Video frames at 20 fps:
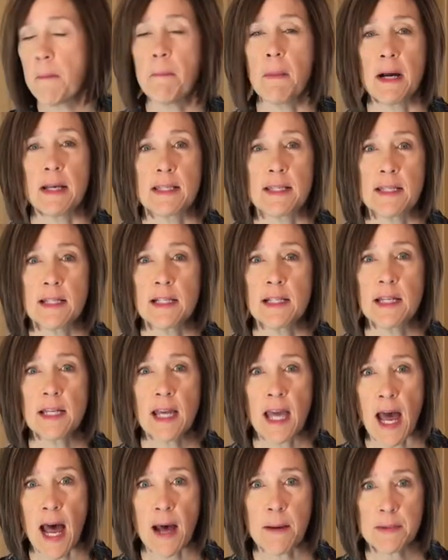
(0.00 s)
My sealing
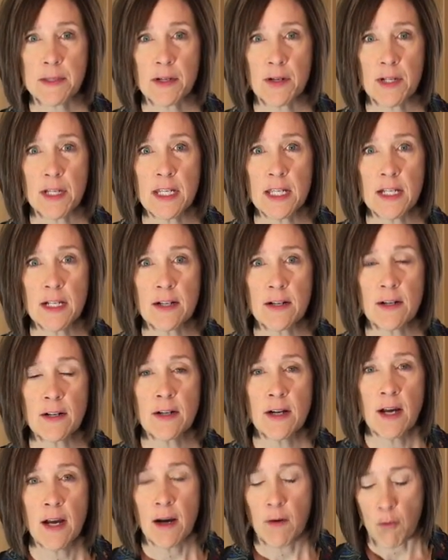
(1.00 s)
caps are here,
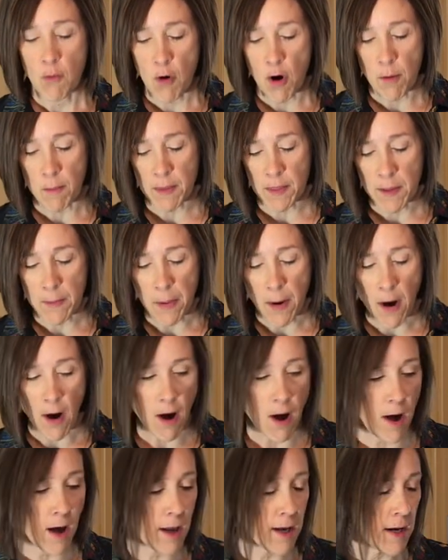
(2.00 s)
warm in the
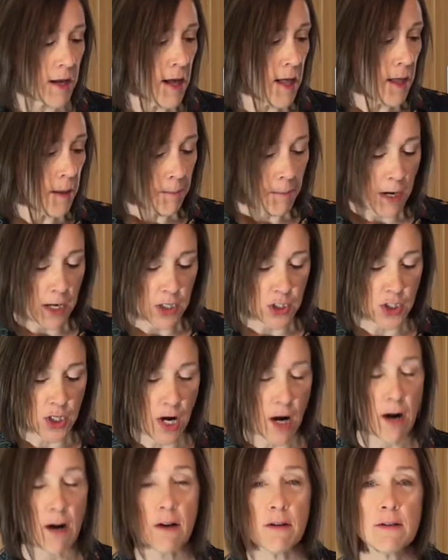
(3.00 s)
pot. My
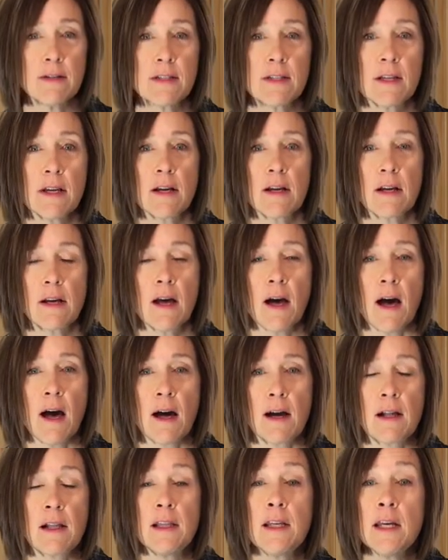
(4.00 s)
jars
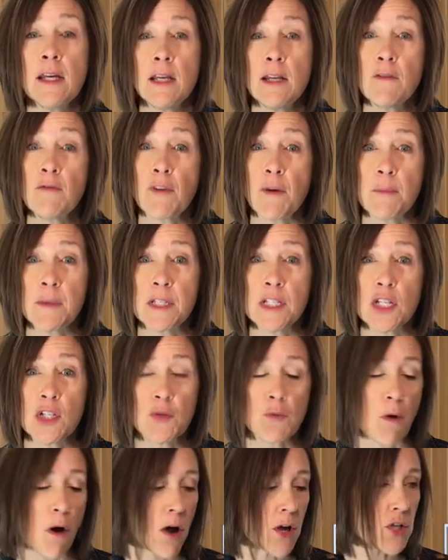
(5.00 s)
clean from the
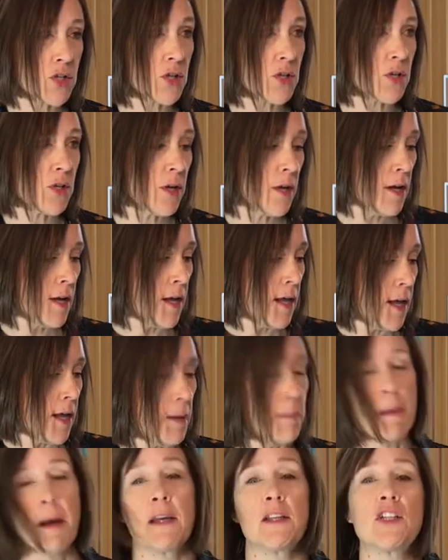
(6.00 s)
dishwasher.
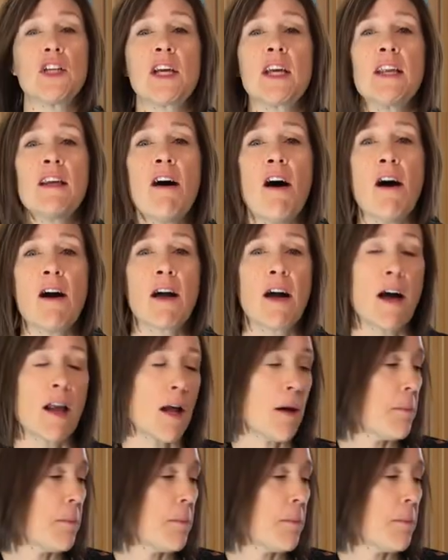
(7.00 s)
My chicken all cut up.